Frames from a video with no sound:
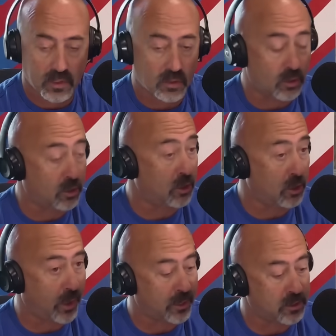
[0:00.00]
They're good
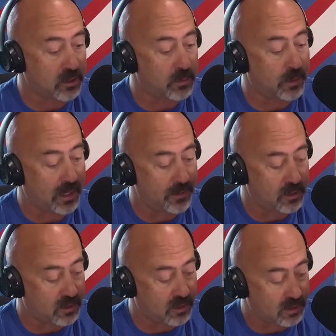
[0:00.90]
questions, but let me
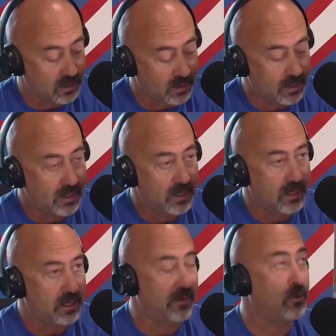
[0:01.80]
just
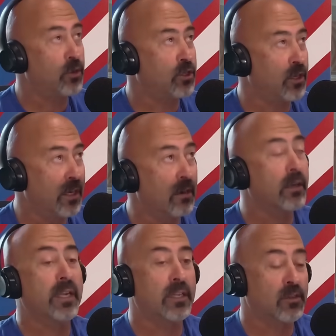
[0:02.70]
give you a
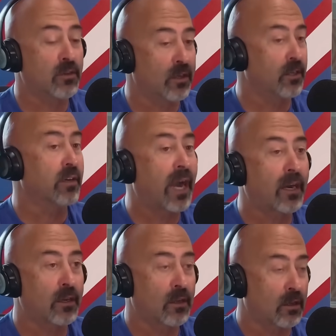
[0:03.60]
generic answer that you're
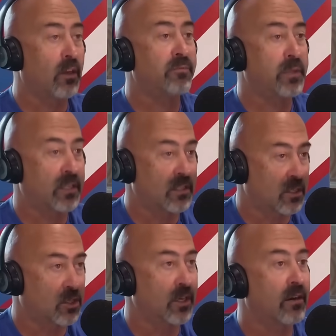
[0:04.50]
not going to love because
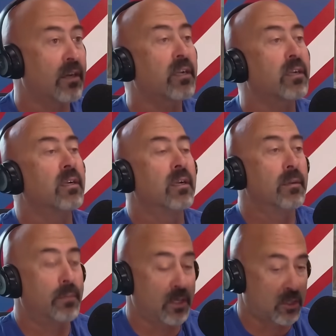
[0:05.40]
it's generic,
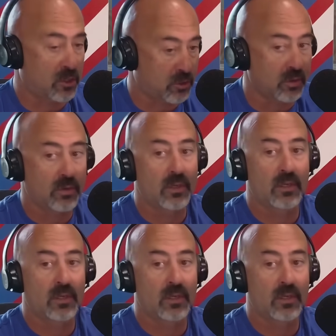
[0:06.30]
but it's true.